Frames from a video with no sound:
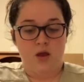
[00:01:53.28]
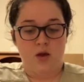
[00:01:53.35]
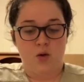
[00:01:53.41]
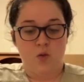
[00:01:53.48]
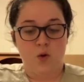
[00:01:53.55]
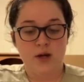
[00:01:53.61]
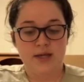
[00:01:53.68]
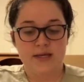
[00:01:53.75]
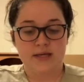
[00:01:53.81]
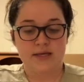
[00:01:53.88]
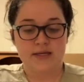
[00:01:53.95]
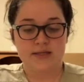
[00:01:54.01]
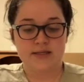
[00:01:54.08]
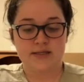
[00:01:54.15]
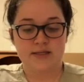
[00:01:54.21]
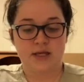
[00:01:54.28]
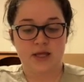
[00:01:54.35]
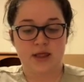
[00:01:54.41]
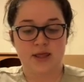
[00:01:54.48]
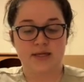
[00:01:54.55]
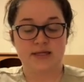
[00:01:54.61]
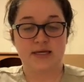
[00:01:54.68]
What is
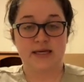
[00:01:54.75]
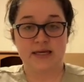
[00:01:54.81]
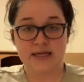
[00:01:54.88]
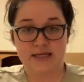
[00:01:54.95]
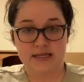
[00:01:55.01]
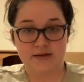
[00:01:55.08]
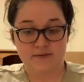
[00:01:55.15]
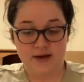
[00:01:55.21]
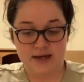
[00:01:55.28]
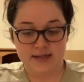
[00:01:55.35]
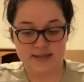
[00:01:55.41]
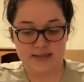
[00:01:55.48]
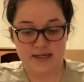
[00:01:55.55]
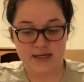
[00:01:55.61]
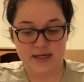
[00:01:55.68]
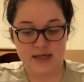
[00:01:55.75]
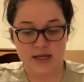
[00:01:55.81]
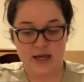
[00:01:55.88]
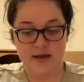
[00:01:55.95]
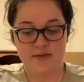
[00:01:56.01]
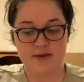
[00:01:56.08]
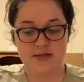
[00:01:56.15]
the TD vaccine
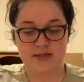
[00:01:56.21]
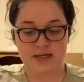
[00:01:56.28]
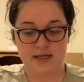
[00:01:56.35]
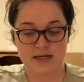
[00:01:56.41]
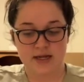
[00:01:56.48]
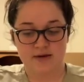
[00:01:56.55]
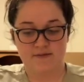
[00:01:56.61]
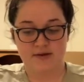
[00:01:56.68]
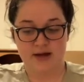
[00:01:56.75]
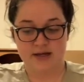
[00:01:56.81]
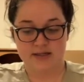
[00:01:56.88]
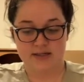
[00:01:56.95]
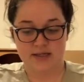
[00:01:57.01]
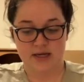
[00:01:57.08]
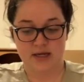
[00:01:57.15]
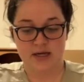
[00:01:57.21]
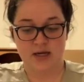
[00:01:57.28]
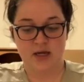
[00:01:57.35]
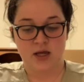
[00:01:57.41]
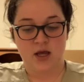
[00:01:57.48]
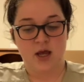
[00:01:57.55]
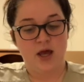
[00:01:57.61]
and the Tdap
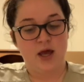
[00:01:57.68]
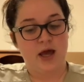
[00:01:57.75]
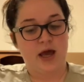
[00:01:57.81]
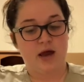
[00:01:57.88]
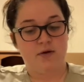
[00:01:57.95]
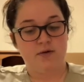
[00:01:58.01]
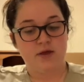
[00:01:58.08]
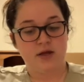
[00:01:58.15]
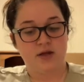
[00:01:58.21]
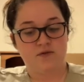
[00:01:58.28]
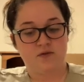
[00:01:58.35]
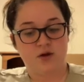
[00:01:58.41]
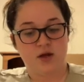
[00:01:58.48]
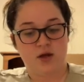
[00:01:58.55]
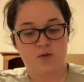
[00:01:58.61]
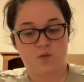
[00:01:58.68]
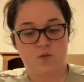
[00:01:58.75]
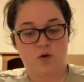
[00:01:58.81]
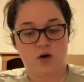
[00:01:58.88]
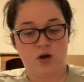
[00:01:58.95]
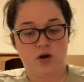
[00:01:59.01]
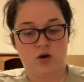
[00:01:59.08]
vaccine? How are they different, and
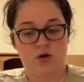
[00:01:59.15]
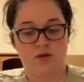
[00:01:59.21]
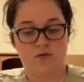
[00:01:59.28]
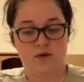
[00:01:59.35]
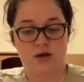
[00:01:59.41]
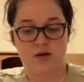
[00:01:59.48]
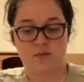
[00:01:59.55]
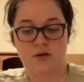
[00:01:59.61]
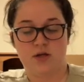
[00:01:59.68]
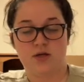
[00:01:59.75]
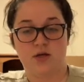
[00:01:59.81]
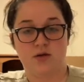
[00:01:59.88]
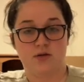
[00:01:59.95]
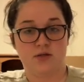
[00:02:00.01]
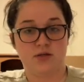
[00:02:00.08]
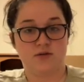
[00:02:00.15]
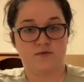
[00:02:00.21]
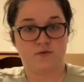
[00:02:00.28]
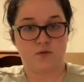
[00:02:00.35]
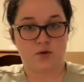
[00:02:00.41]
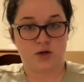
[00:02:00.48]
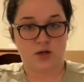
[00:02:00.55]
what are the recommended doses
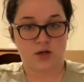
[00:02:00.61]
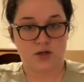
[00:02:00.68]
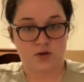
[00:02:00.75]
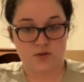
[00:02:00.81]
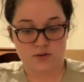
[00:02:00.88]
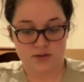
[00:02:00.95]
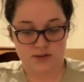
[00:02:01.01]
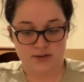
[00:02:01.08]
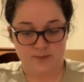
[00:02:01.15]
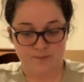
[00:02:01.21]
for adults?